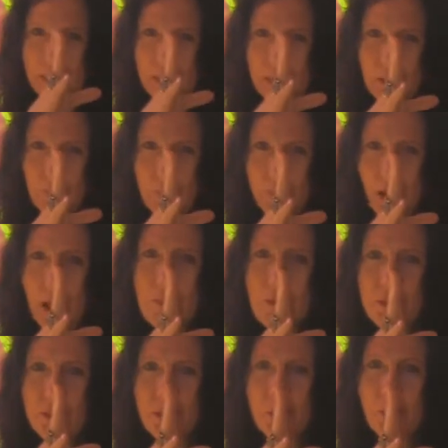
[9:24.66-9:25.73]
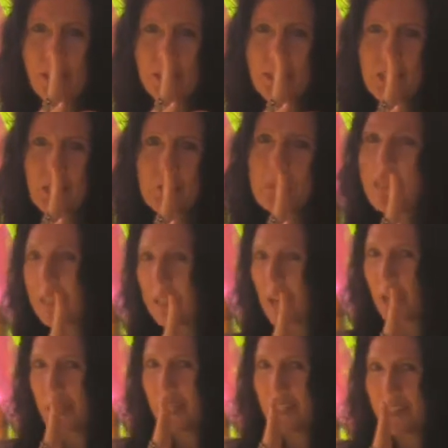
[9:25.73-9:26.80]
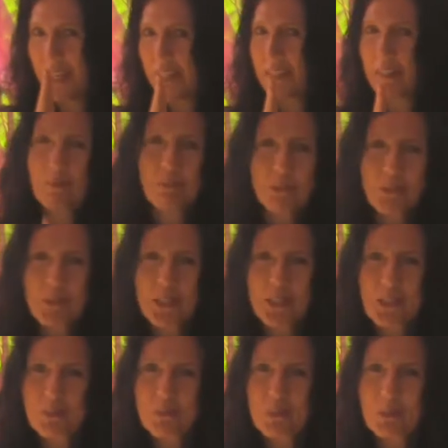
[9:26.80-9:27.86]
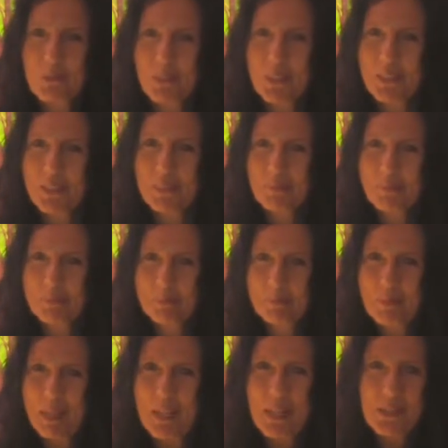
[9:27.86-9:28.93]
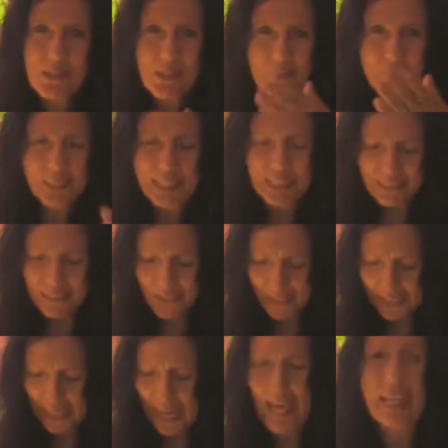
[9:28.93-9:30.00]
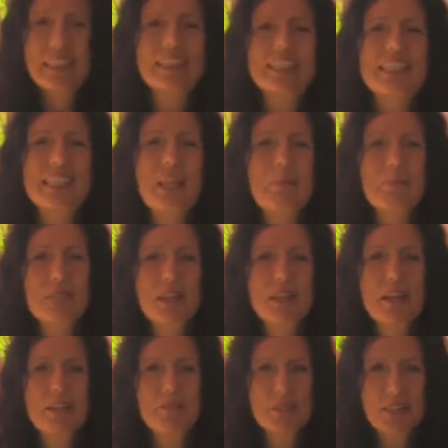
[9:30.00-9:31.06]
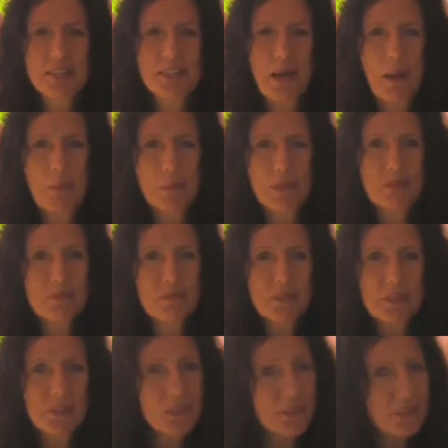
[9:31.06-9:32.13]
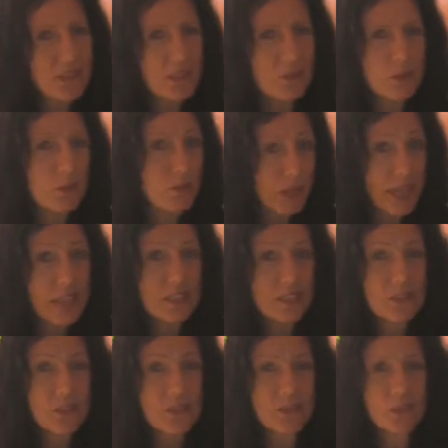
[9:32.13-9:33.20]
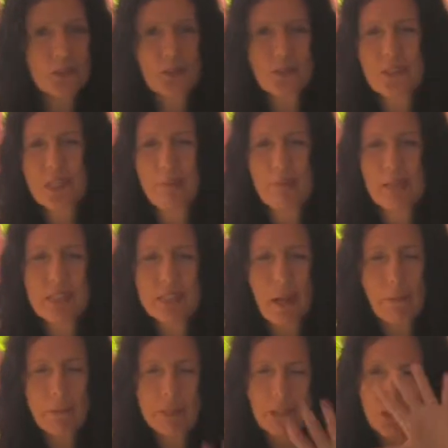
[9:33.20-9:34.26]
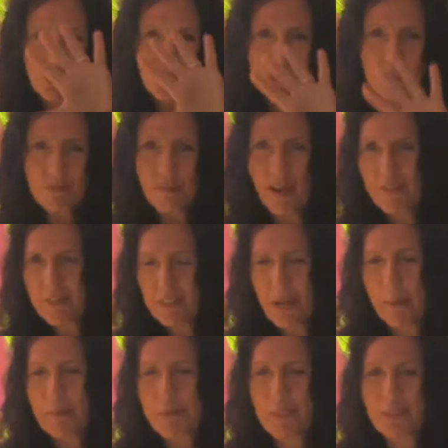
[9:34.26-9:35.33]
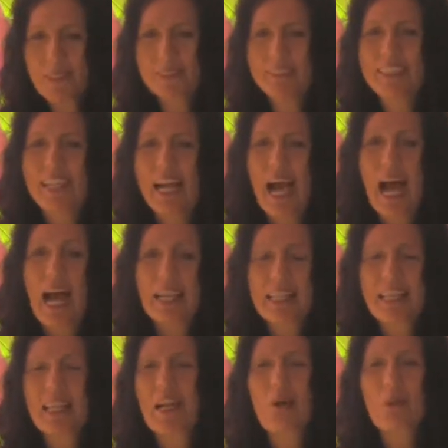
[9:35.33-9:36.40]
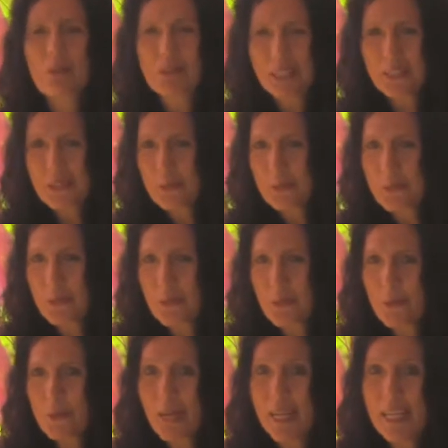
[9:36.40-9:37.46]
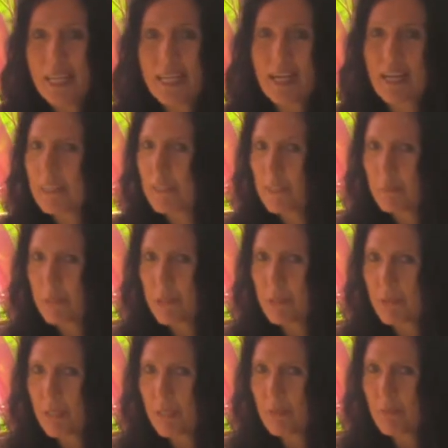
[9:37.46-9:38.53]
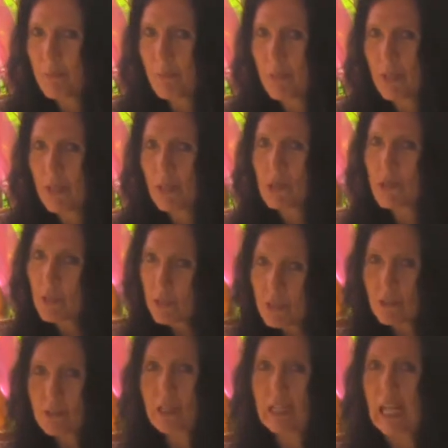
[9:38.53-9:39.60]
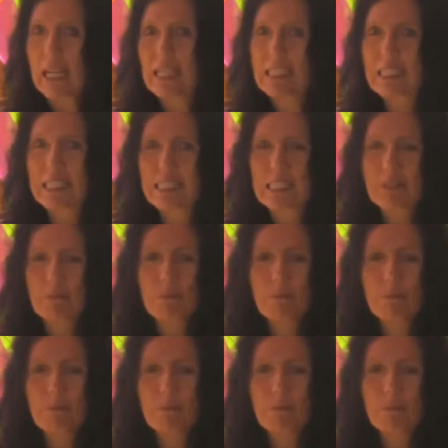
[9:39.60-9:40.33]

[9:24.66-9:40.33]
The primary one is being the architect that creates a blueprint. So let's look at the steps that I've written up here for you that we would like to go through step by step, and it's just 5 steps here, and then I'll take you through a guided imagery to internalize this.